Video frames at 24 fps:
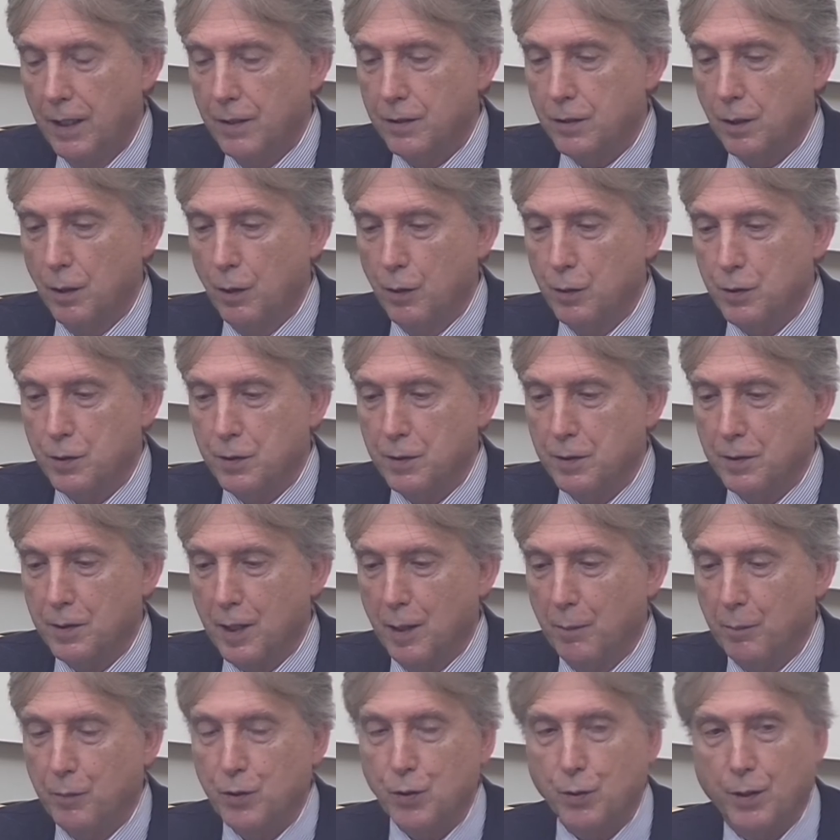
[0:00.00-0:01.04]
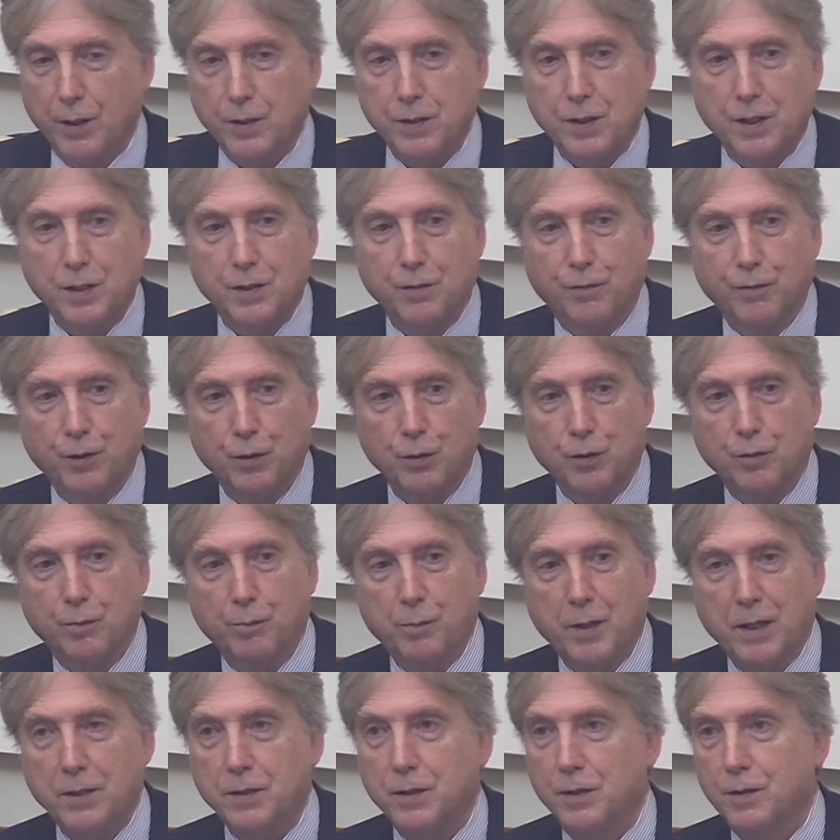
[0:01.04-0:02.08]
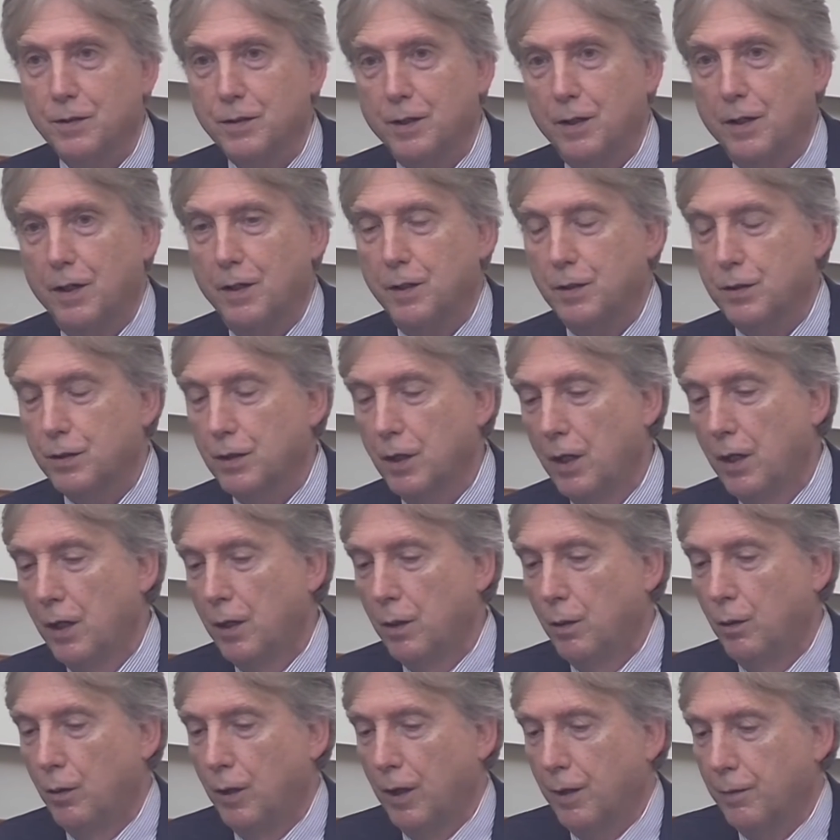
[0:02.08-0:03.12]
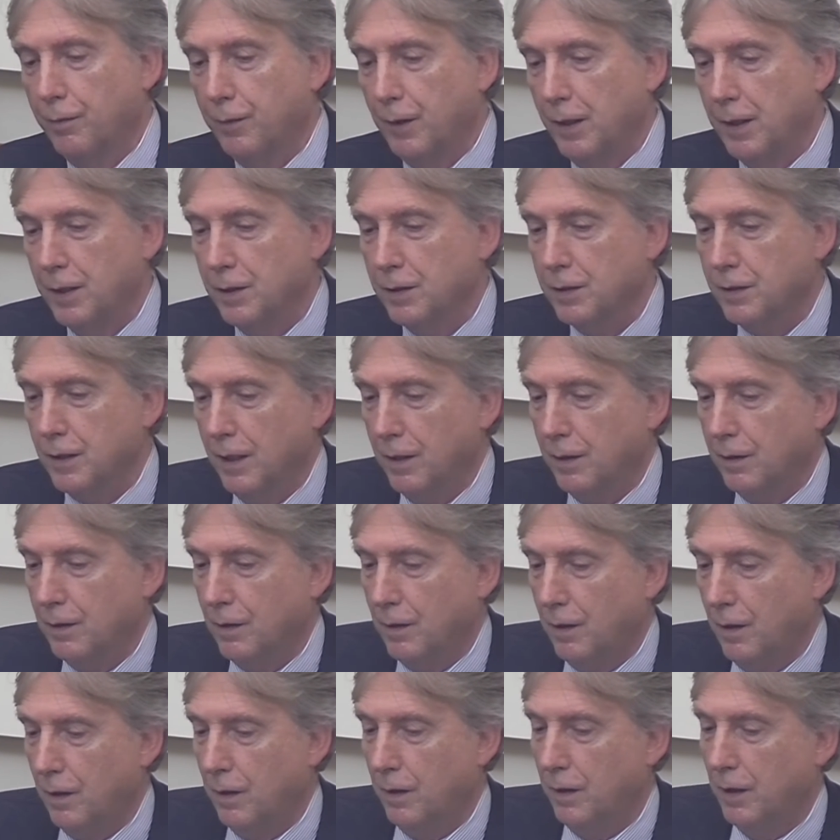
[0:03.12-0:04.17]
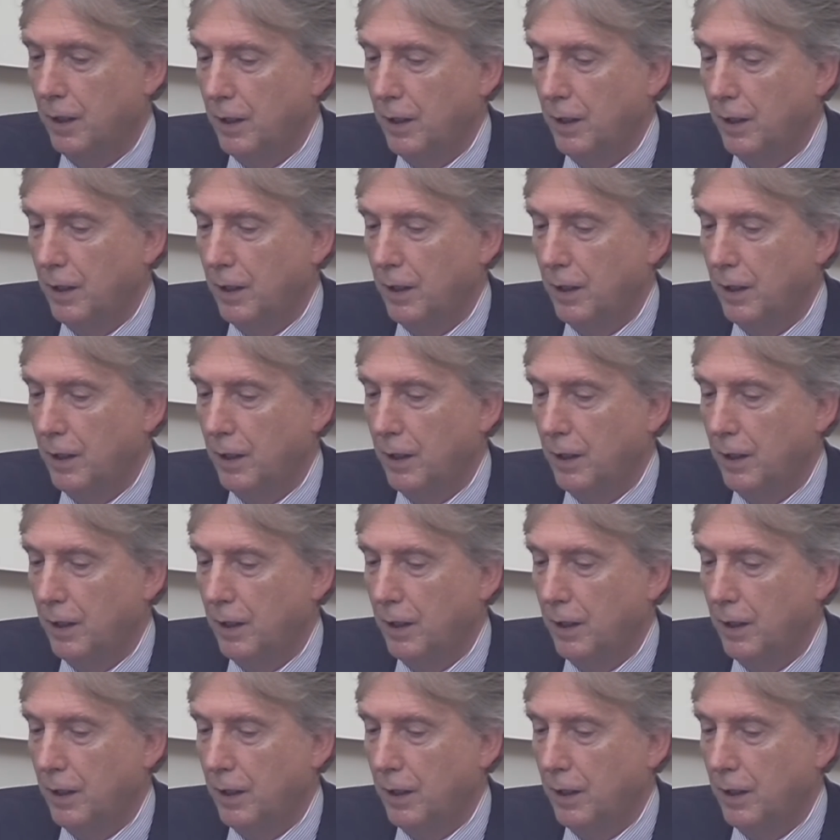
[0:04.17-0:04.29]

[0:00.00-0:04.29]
solutions come to excessive use of pesticides or other things that are